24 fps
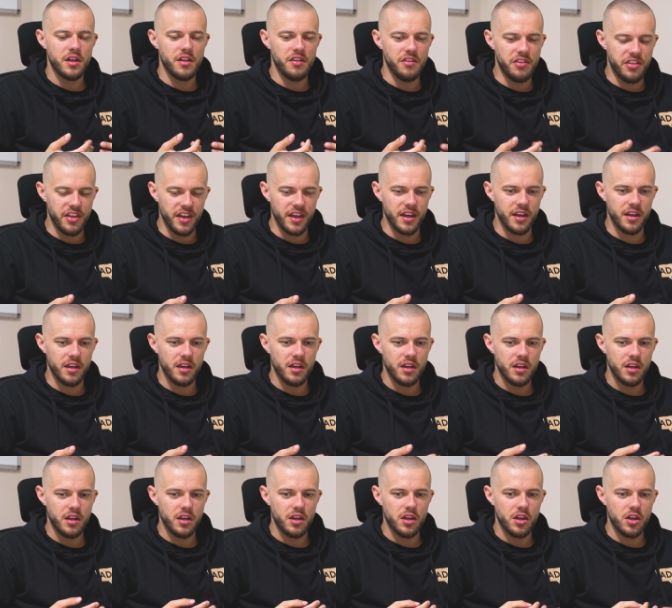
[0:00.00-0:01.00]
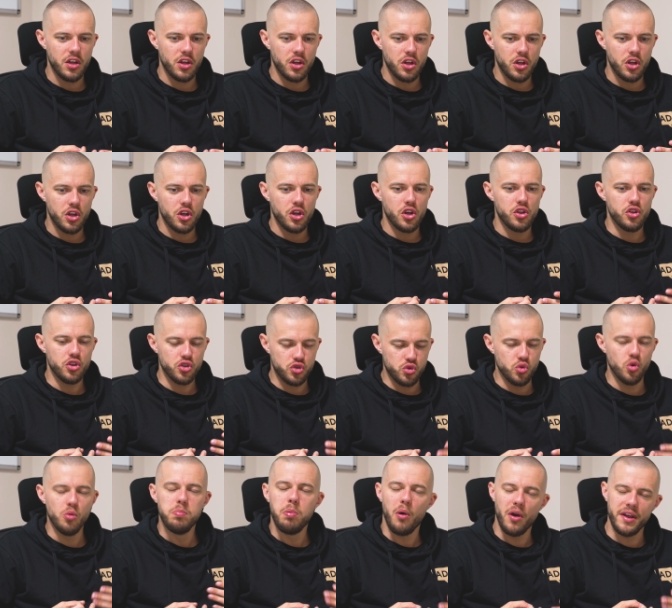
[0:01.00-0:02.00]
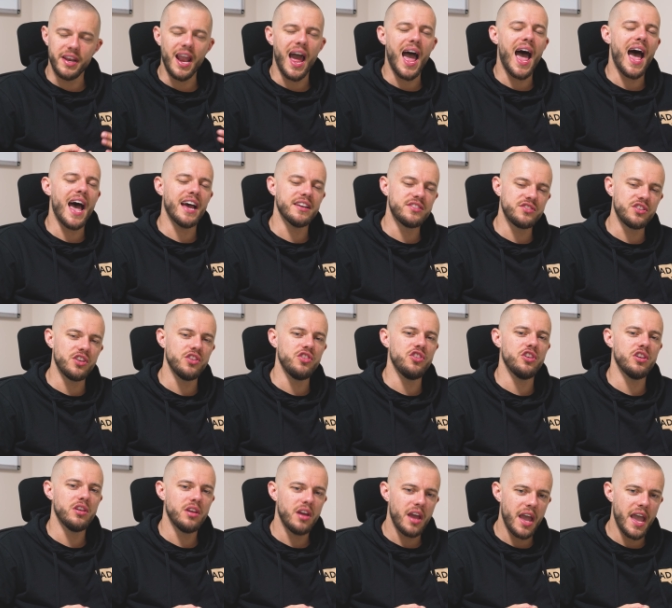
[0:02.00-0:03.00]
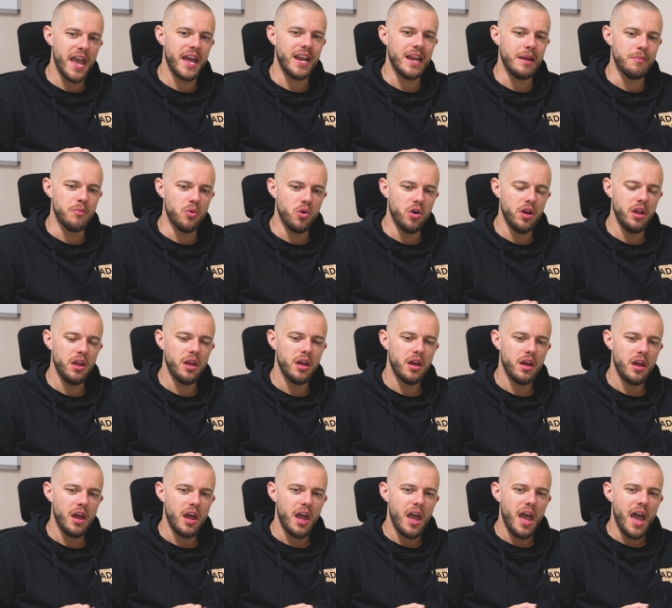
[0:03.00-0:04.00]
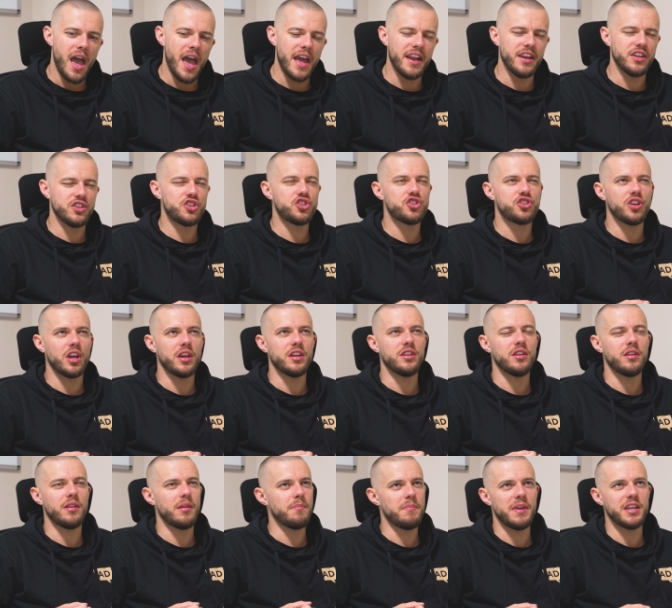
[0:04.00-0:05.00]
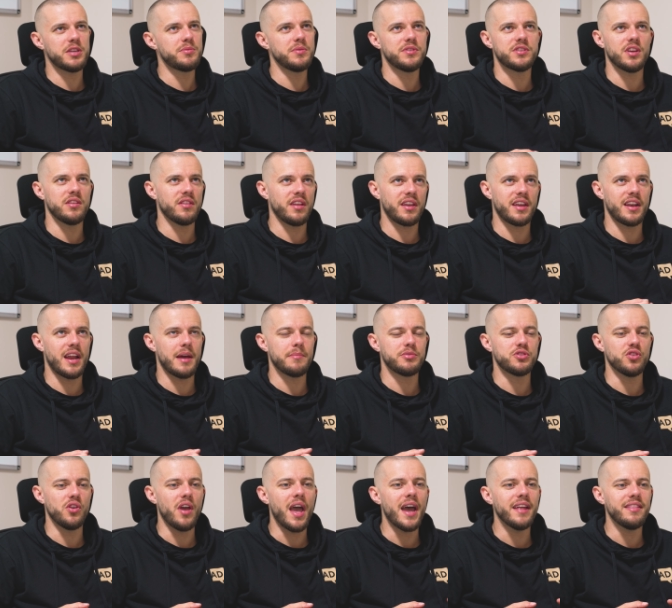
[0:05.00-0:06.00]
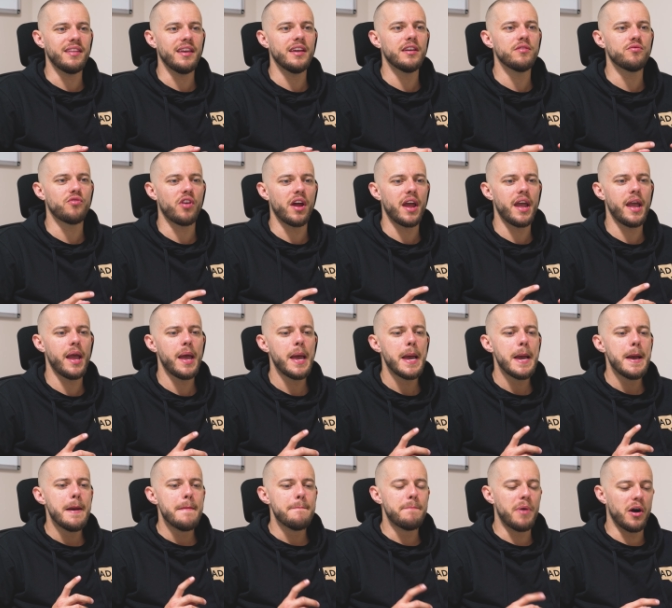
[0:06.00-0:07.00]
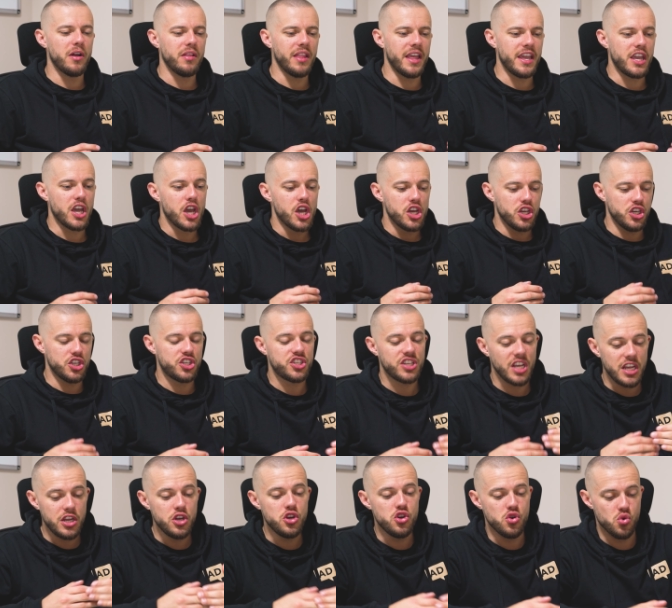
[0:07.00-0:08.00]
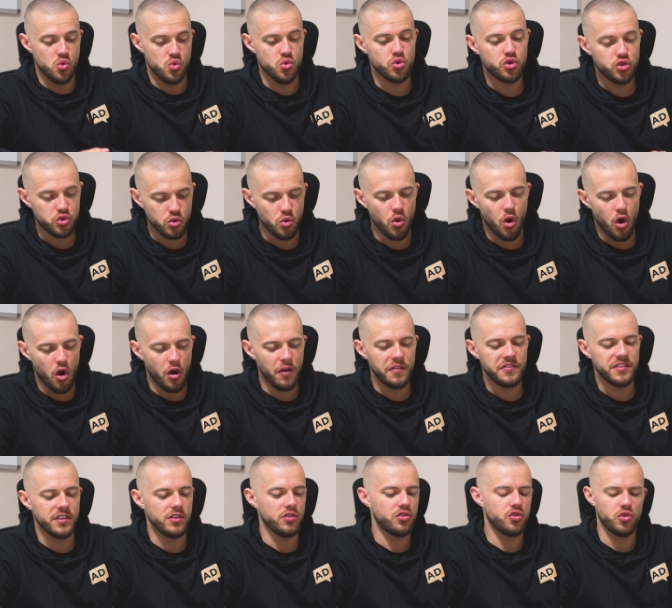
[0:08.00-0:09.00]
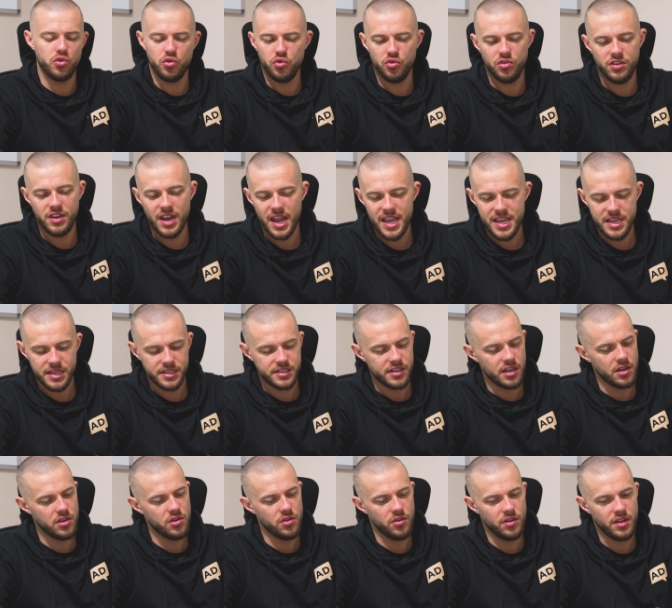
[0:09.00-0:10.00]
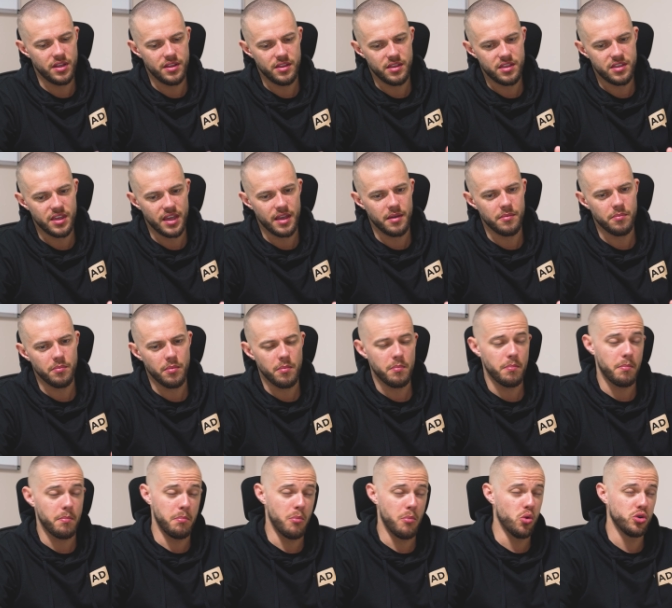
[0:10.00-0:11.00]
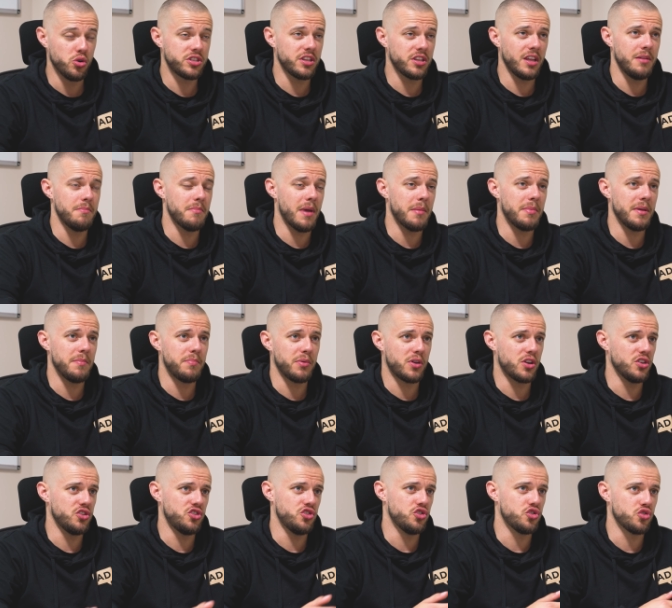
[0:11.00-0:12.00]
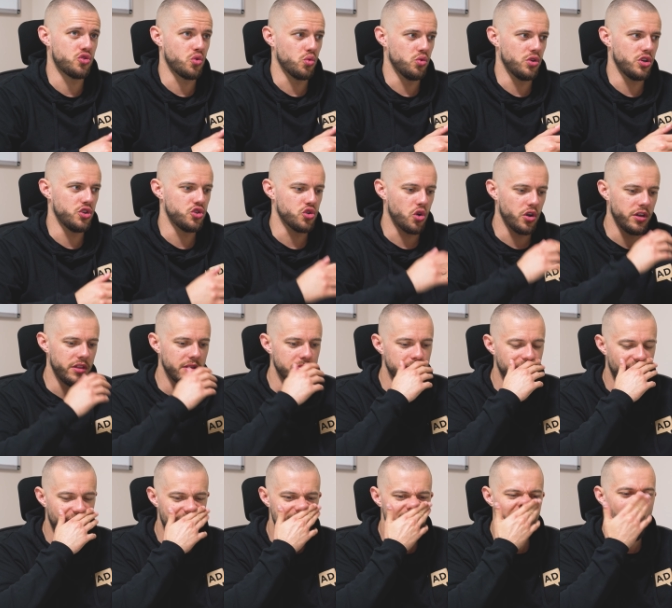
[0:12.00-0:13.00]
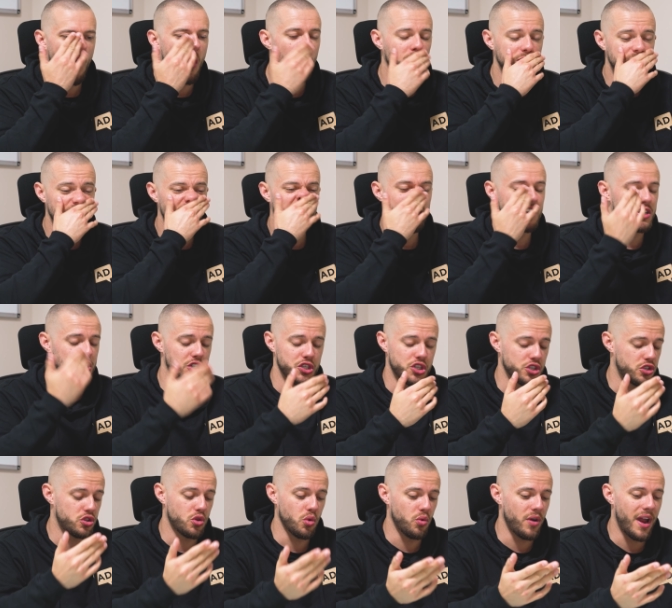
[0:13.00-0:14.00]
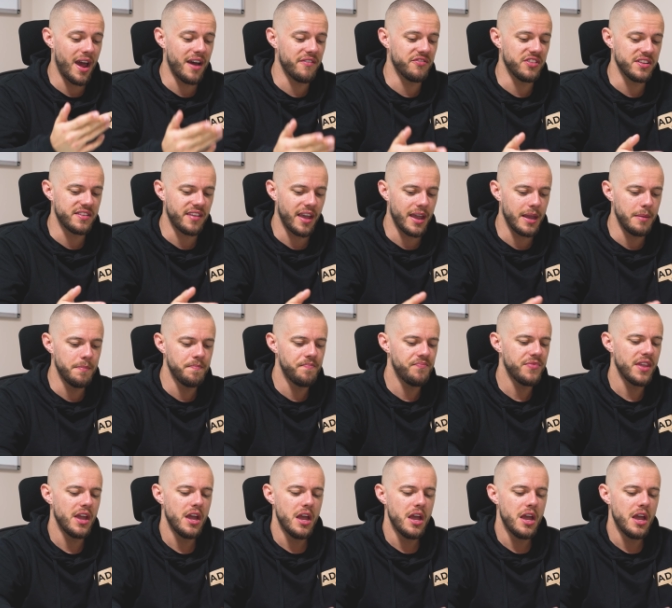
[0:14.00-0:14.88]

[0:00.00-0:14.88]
that there's no point asking you anymore, and it's it, it makes me sound like an absolute idiot, right? But like you say no so often to nights out and th- mostly maybe because you just don't enjoy them, right? But also because you just don't have the time.